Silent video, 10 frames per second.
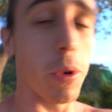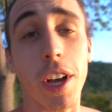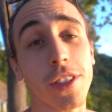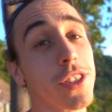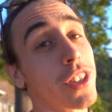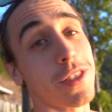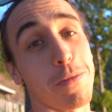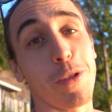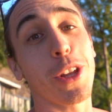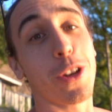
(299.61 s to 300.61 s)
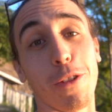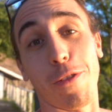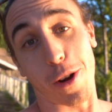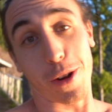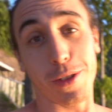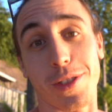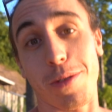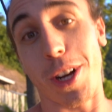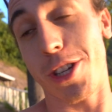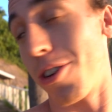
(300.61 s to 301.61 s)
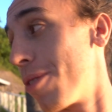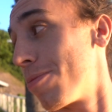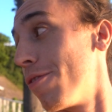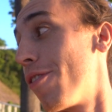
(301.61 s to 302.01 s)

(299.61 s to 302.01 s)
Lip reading: we also took some really cool photos. You want to show them some